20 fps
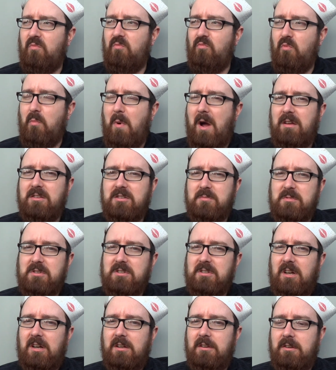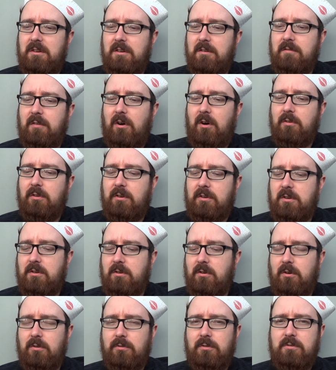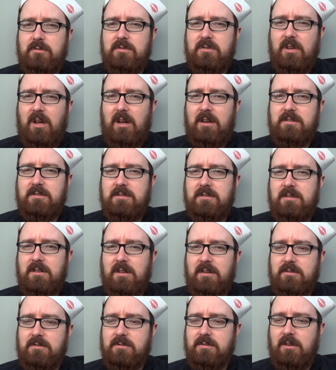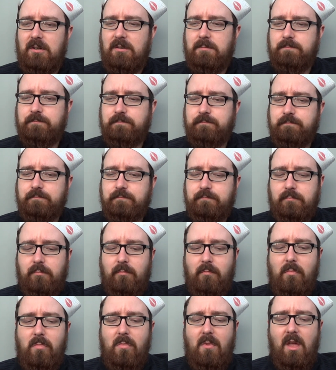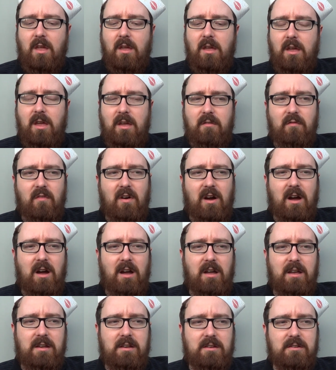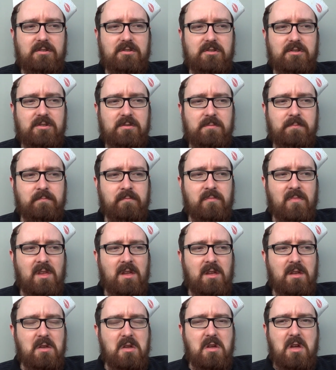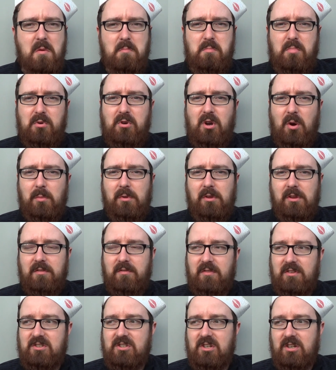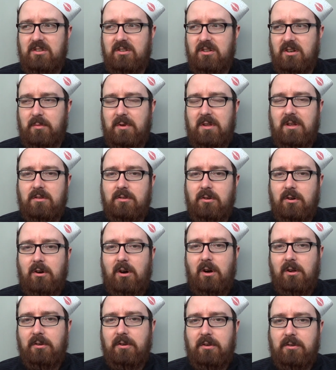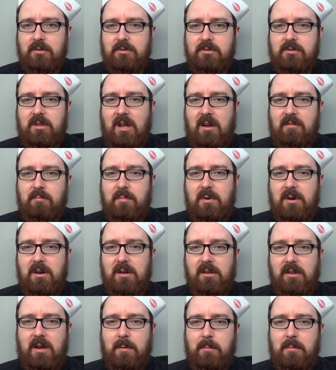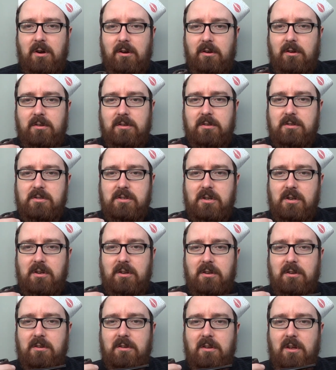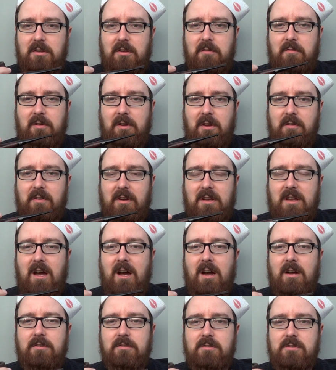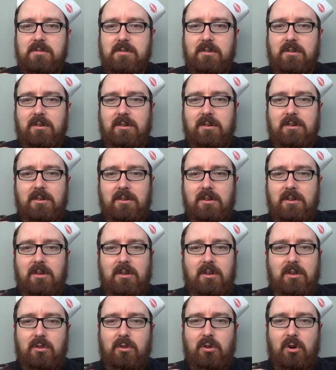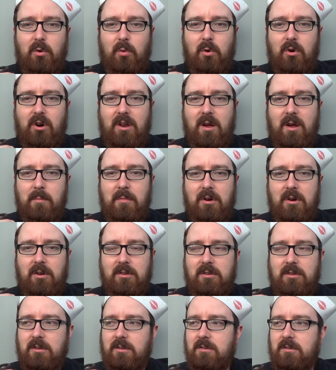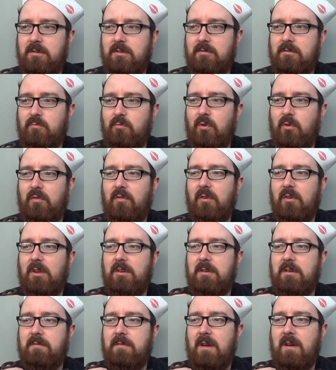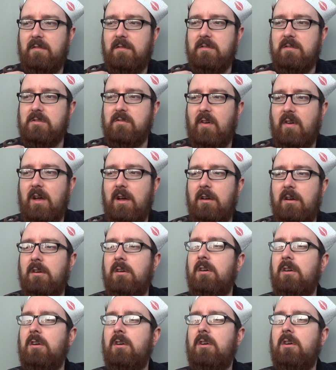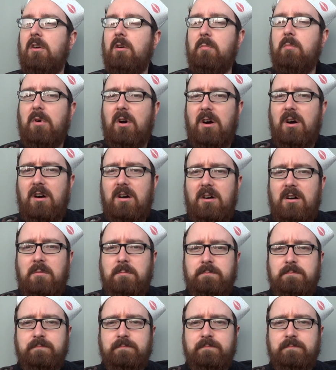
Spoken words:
Reminds me slightly of all the Golden Slice, actually. In that it's predominantly Virginia. I mean, I know all it doesn't have Burley. I'm not going to say anything of a kind, so don't worry, I'm not going to ruffle any feathers there. But,